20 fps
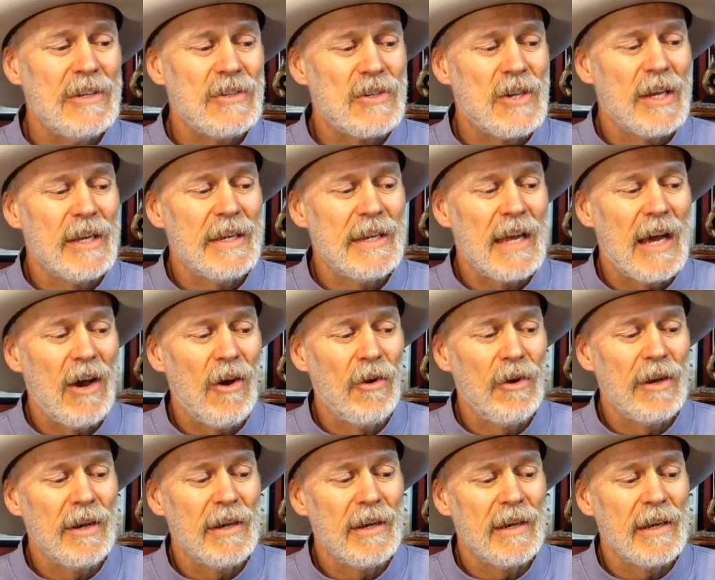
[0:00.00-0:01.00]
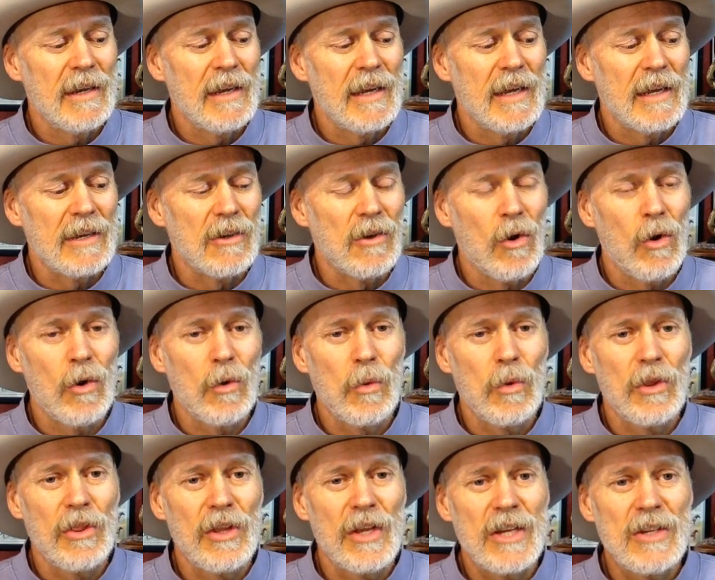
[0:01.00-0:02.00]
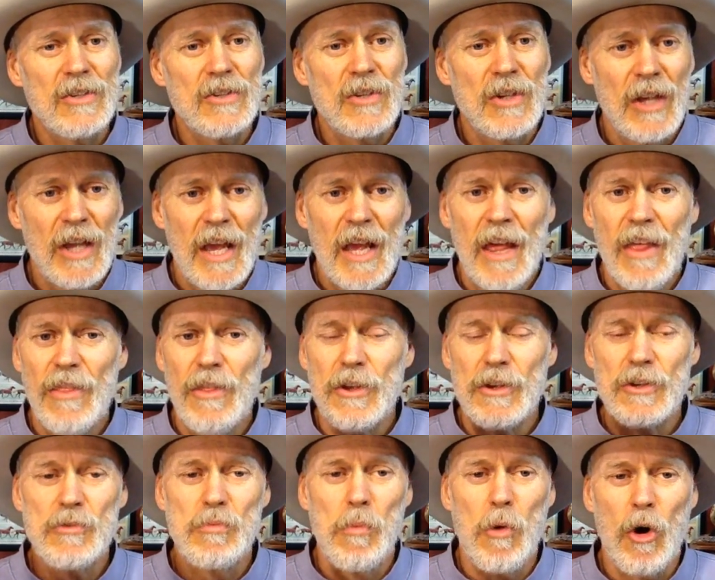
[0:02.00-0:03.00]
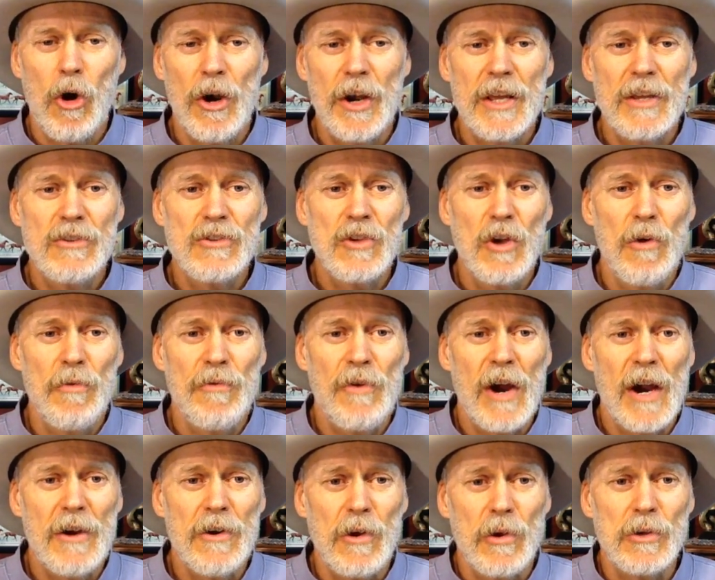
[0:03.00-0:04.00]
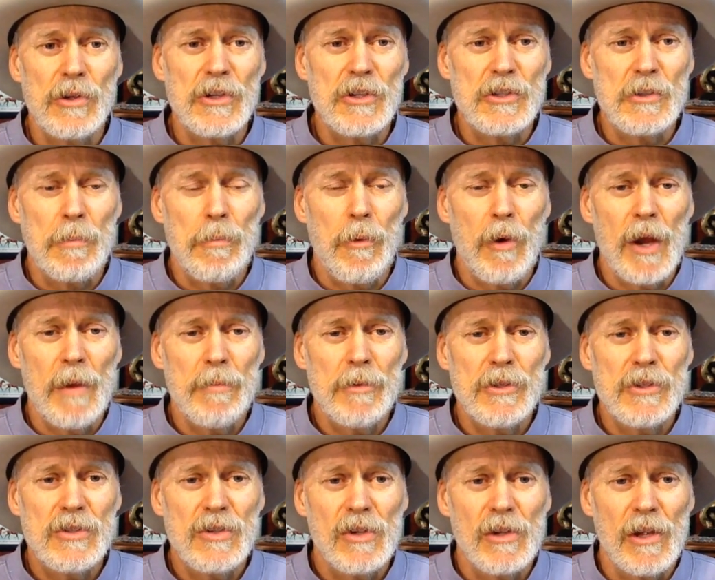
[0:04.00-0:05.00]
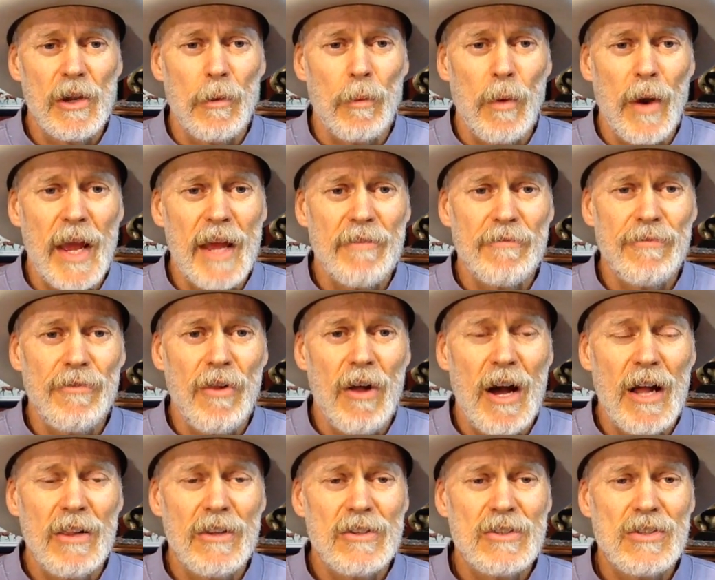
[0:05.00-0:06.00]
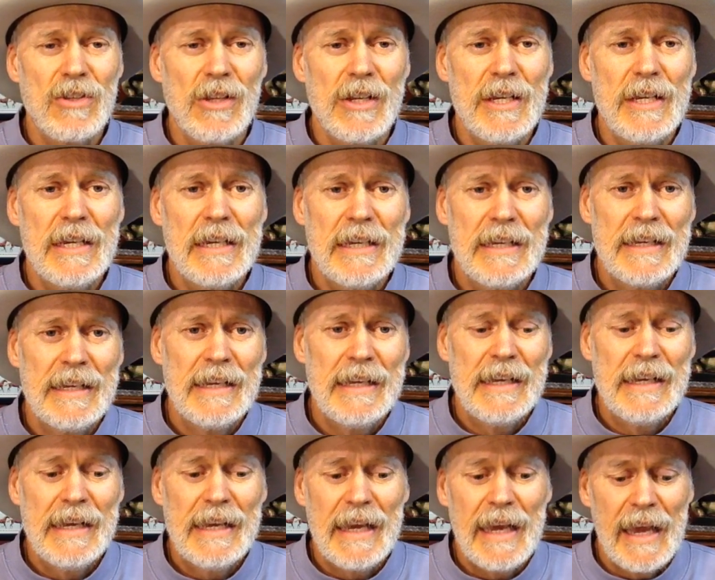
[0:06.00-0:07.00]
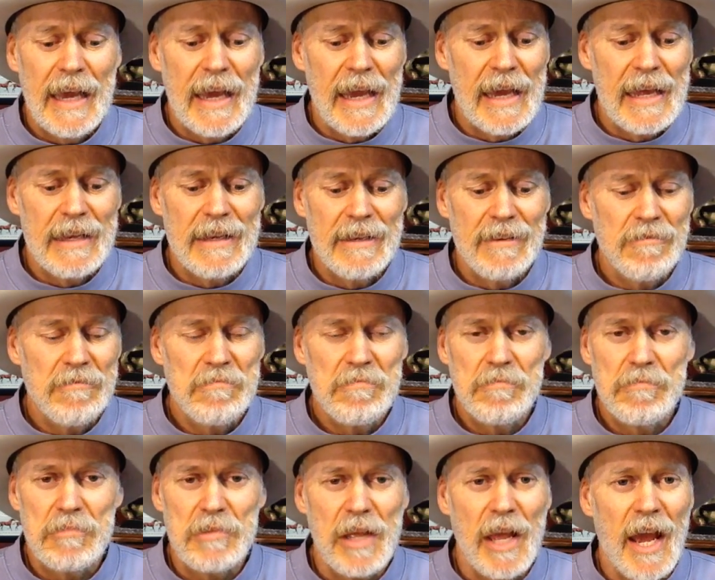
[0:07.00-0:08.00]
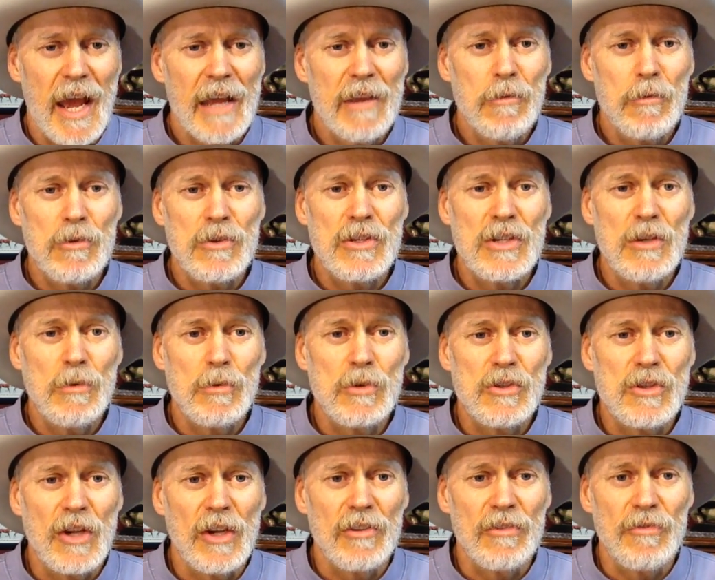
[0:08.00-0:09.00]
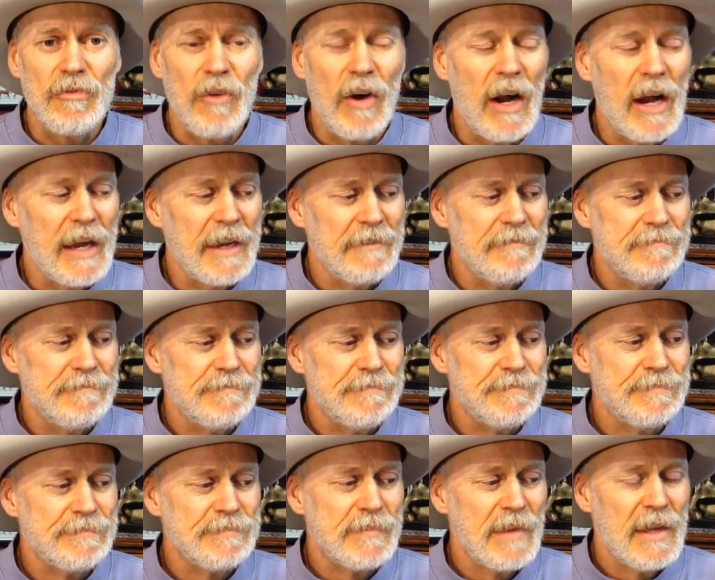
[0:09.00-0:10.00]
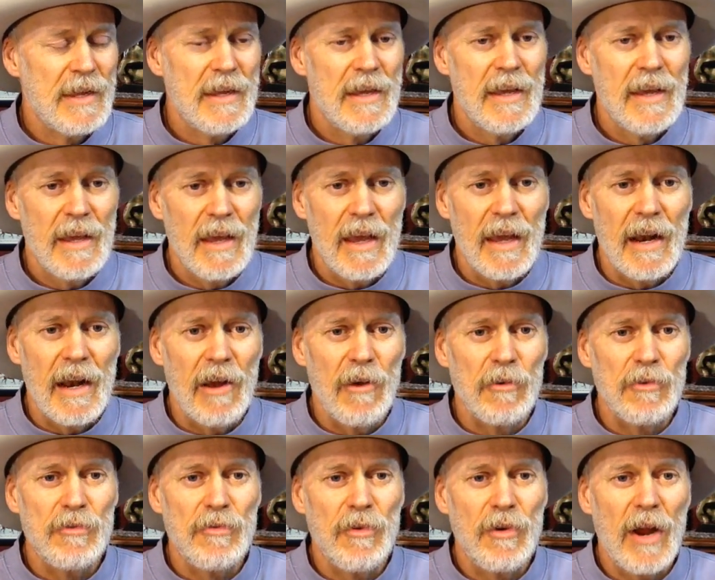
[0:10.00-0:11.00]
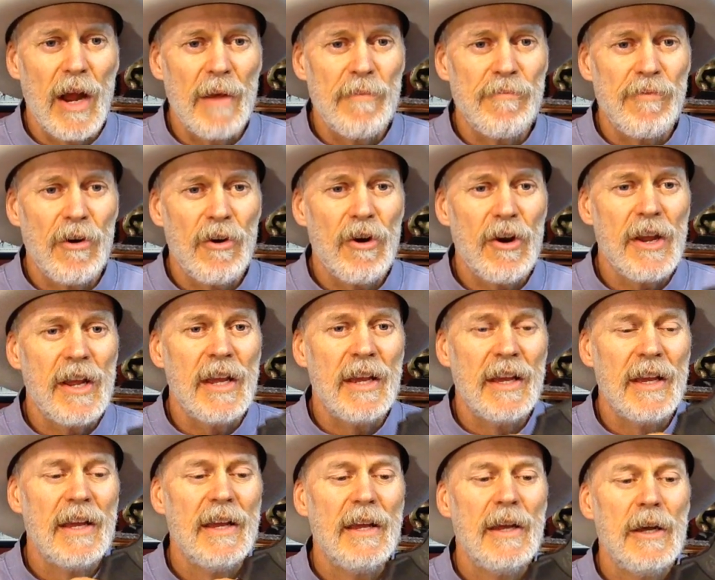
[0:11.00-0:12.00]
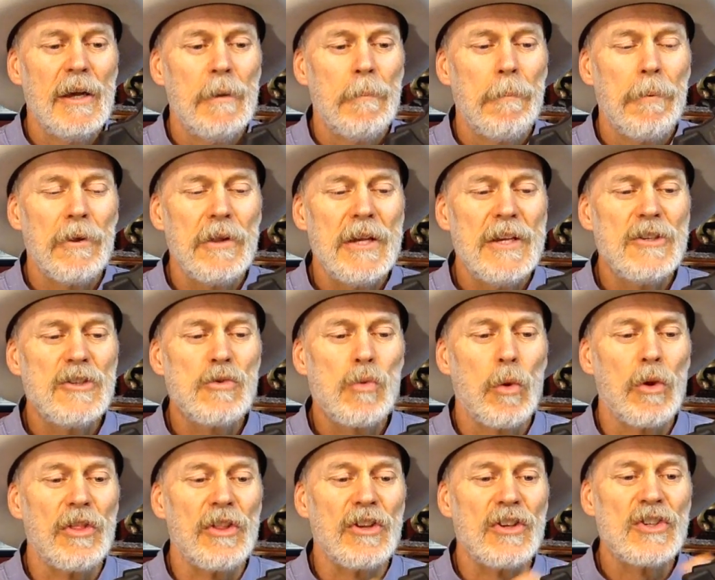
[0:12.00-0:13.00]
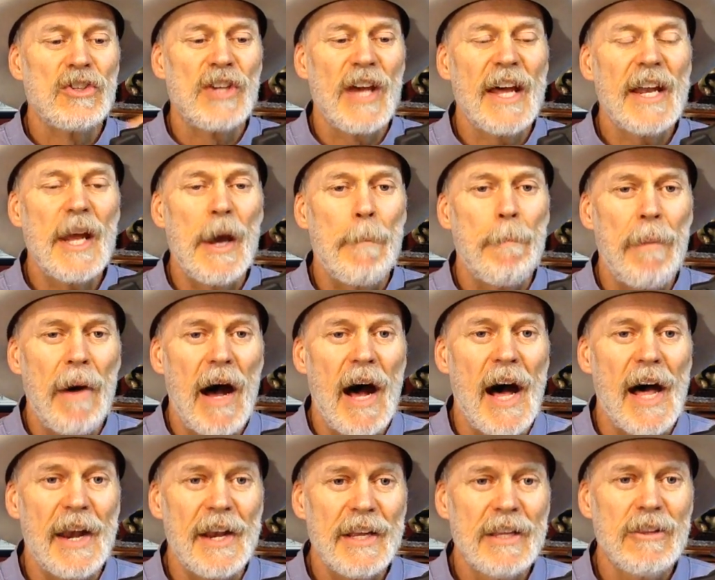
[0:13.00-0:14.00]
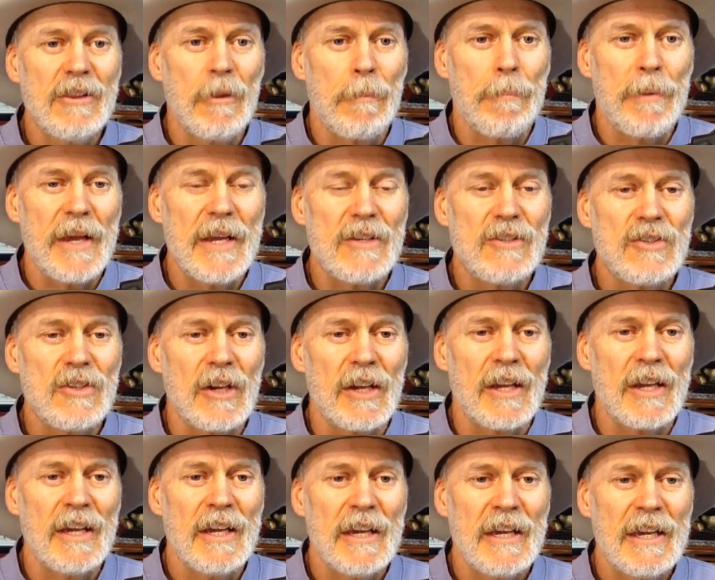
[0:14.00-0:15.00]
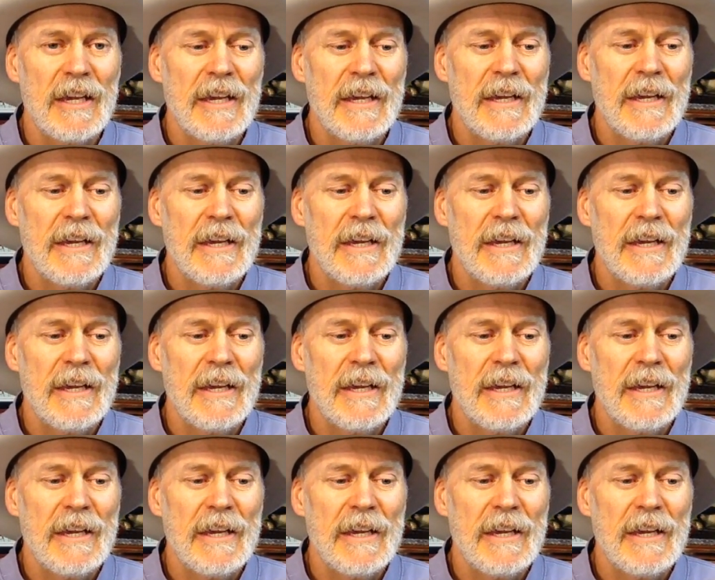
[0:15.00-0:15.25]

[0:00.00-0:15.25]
is getting out and going with this. This morning, so far, no disappointments. It ran flawlessly. And the accuracy was just fine. And I'm very pleased with the setup on it, the basic